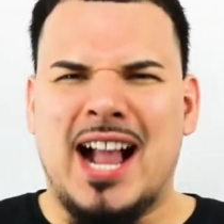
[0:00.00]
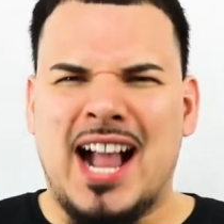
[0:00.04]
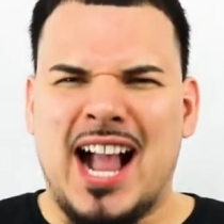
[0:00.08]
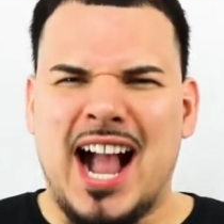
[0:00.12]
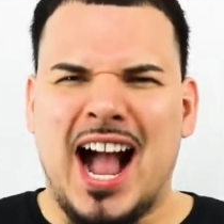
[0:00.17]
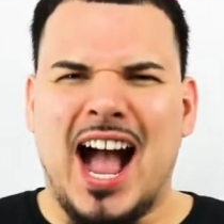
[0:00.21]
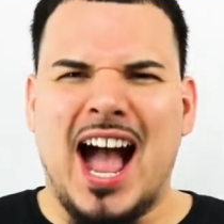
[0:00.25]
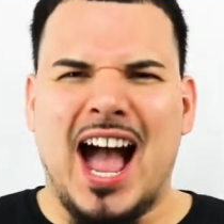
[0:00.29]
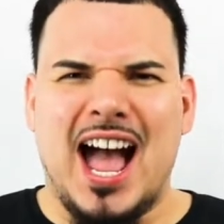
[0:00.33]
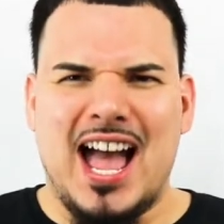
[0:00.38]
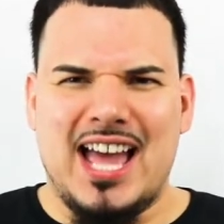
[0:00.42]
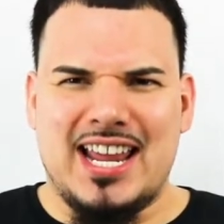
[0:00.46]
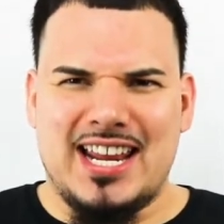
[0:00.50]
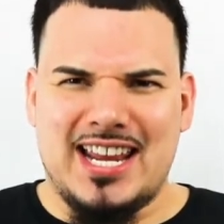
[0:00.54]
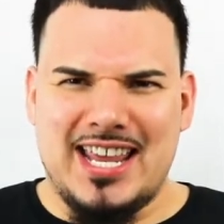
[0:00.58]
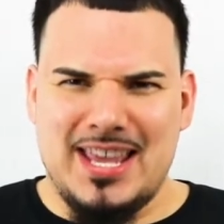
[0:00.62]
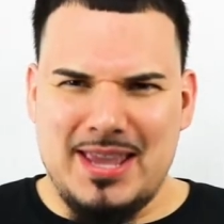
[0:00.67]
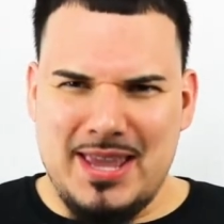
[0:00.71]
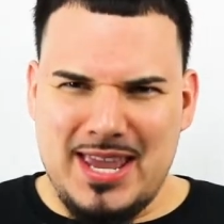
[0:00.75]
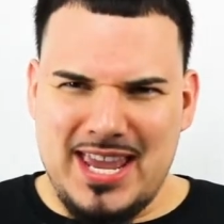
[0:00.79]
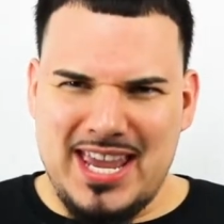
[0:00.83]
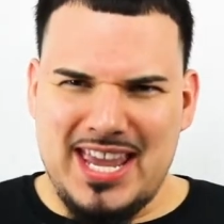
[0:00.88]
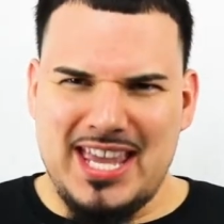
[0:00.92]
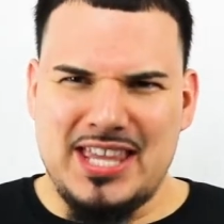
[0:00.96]
God
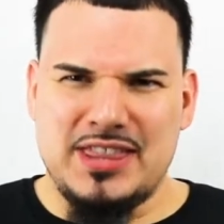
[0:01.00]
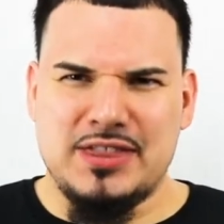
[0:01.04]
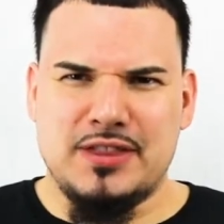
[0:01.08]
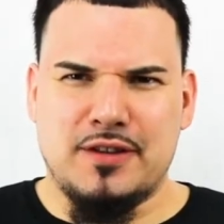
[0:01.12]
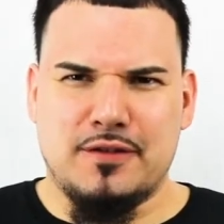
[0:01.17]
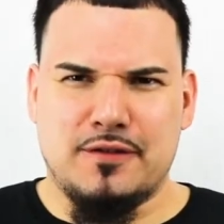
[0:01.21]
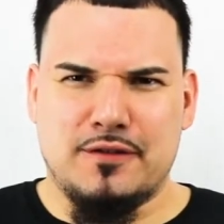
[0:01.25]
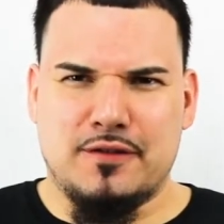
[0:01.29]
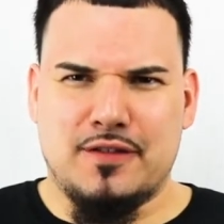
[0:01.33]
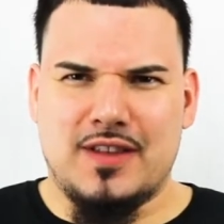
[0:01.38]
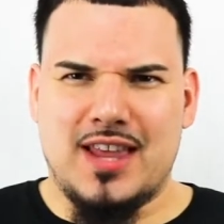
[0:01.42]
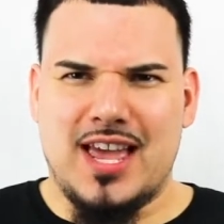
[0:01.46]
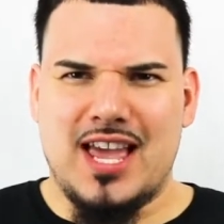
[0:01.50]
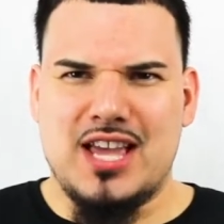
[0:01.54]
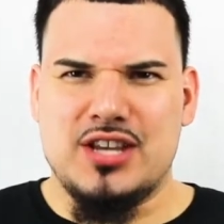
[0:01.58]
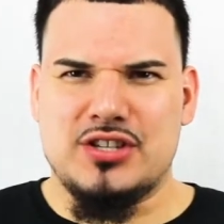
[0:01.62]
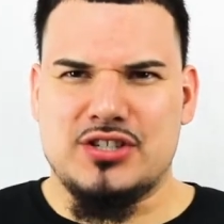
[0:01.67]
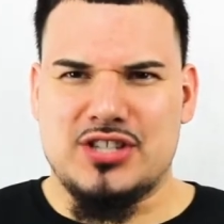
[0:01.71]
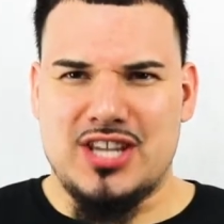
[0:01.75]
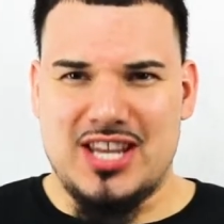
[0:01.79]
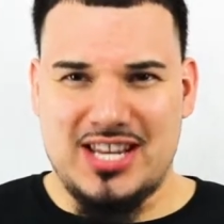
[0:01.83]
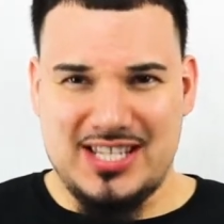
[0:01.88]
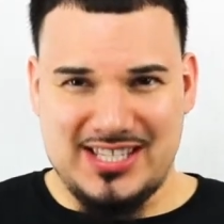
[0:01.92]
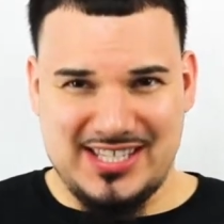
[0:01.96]
in the
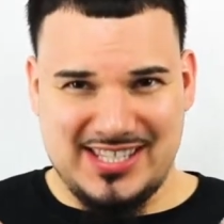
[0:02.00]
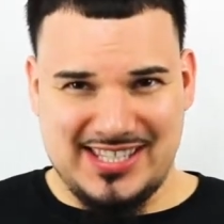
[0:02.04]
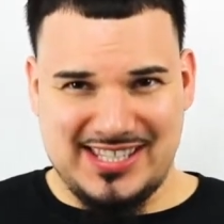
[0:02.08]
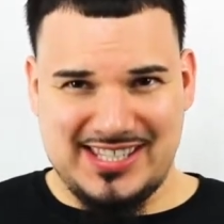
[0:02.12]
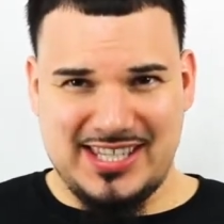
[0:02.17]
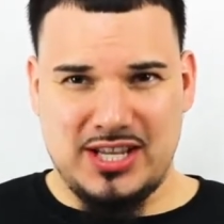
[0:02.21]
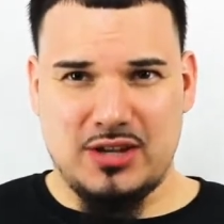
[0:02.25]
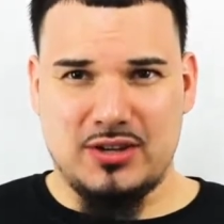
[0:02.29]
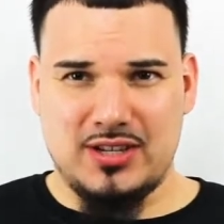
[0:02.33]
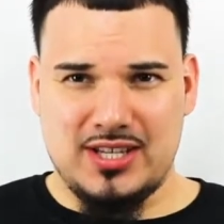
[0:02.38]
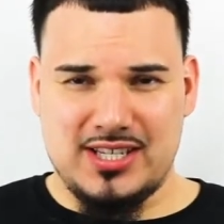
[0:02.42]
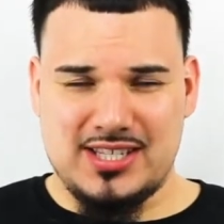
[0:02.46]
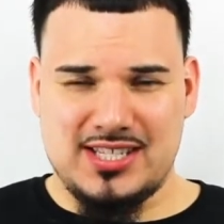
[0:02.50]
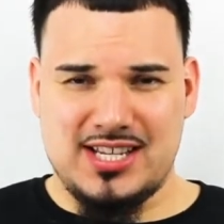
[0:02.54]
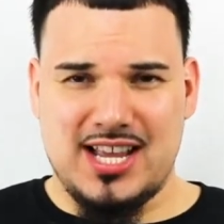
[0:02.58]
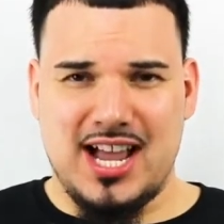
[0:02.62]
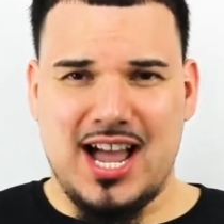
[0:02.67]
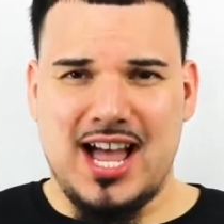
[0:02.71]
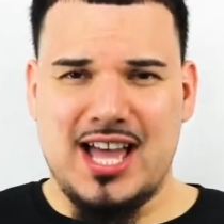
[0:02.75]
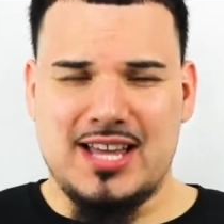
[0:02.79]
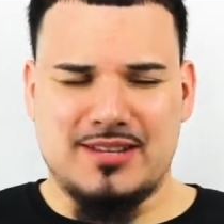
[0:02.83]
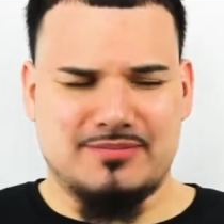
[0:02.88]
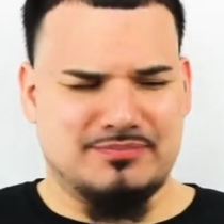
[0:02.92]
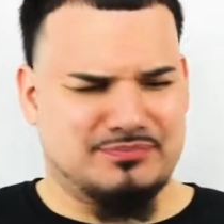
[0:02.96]
flesh and still is
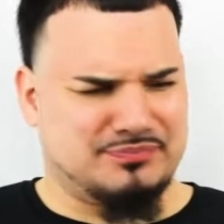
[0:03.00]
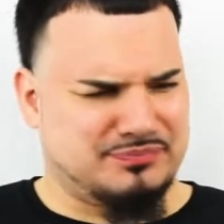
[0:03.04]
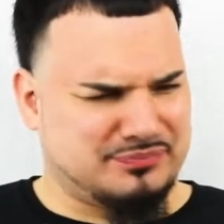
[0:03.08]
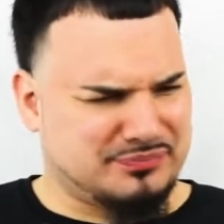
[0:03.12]
God.